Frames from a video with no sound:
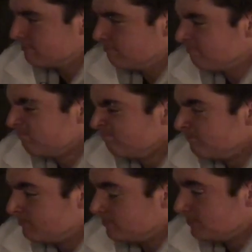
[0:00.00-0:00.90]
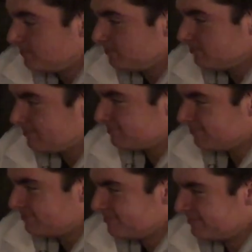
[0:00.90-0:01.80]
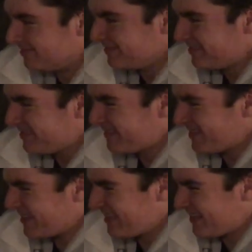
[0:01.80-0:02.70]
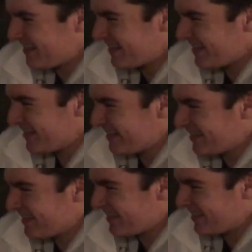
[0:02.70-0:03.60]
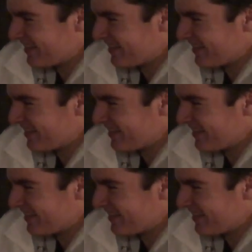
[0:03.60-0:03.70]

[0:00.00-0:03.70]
Um, plot twist, it's actually Ernie